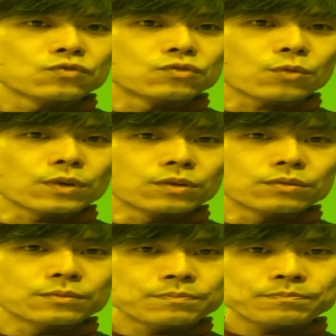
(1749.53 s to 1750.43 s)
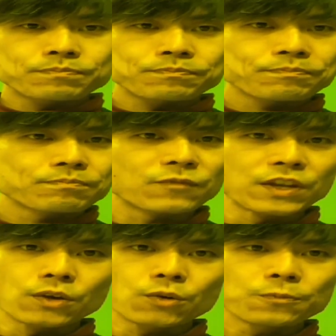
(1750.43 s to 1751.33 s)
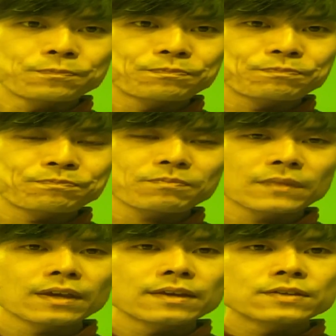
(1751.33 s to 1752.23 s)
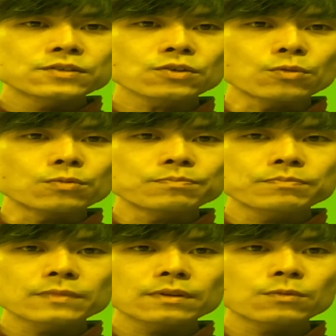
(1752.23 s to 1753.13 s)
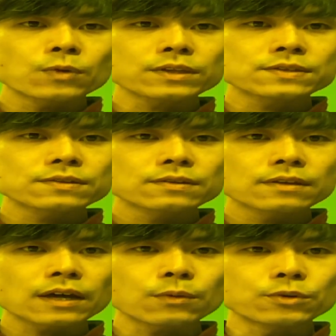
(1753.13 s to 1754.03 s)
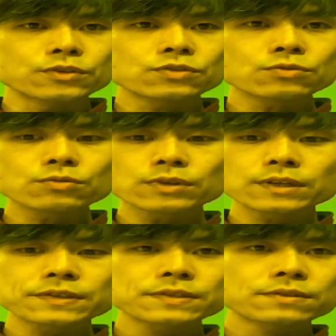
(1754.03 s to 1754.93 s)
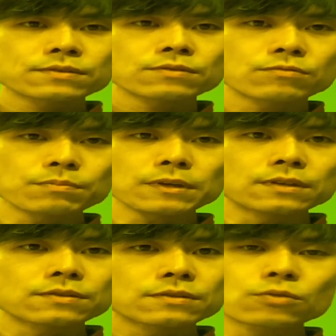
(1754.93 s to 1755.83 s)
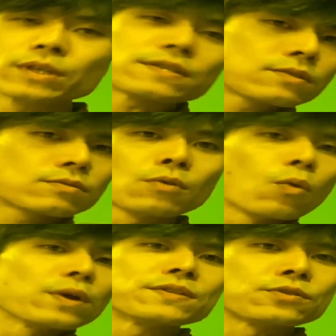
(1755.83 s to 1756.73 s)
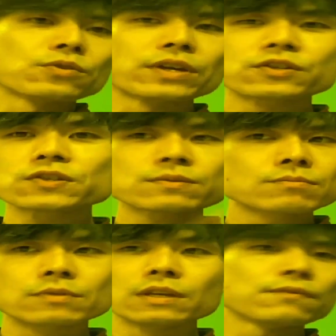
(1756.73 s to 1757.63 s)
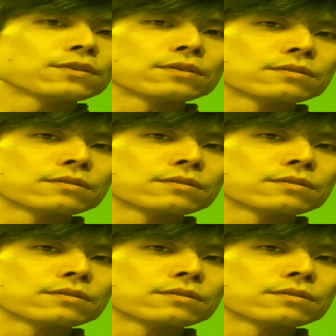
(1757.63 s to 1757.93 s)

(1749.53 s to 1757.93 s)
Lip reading: tutorial video. So what I want to do is repeat. So let's always, you know, like just leave